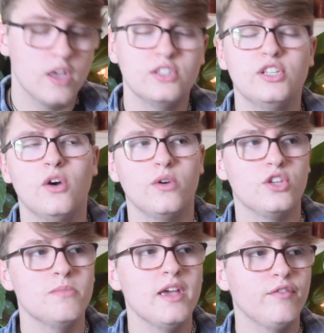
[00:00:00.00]
So
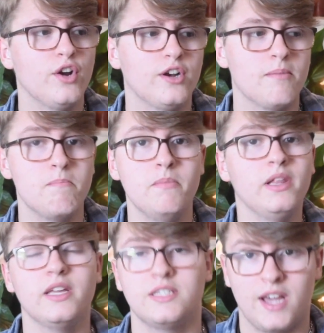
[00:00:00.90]
you may have heard a
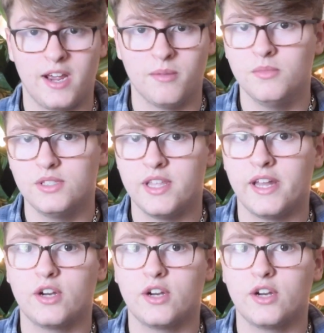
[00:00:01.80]
million times that